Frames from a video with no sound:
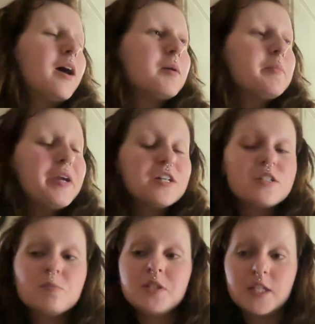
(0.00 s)
gonna make us
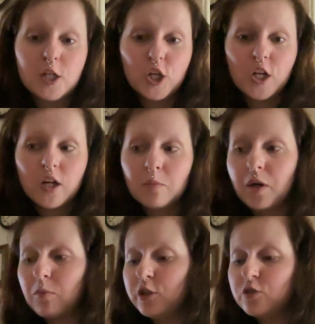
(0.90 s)
some dinner,
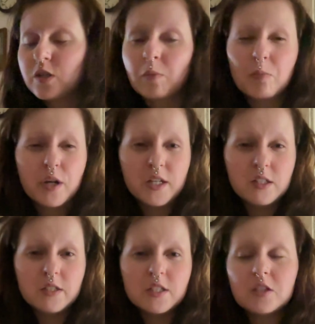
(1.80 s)
probably do something pretty
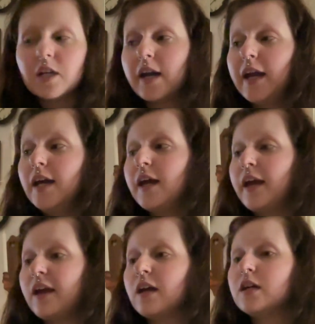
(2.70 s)
easy tonight,
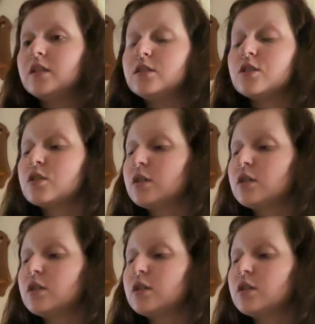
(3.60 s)
and